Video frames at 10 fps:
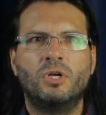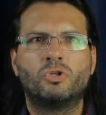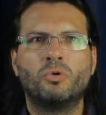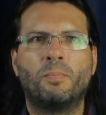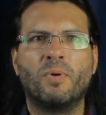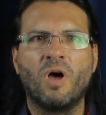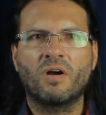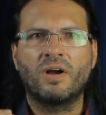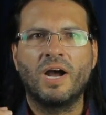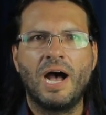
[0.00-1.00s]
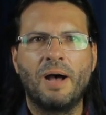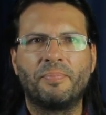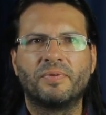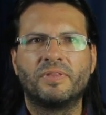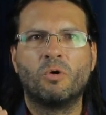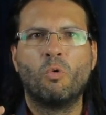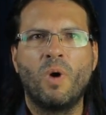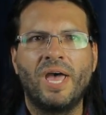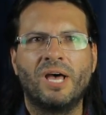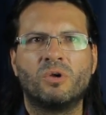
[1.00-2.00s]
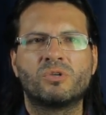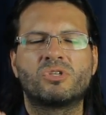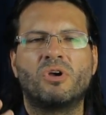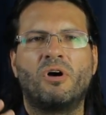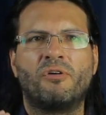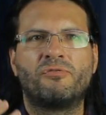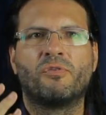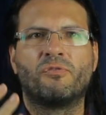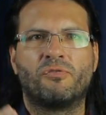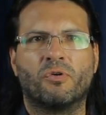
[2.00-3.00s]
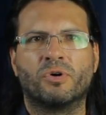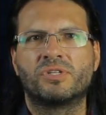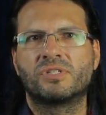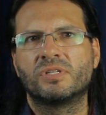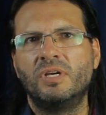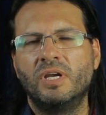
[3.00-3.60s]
to block up the wells of force.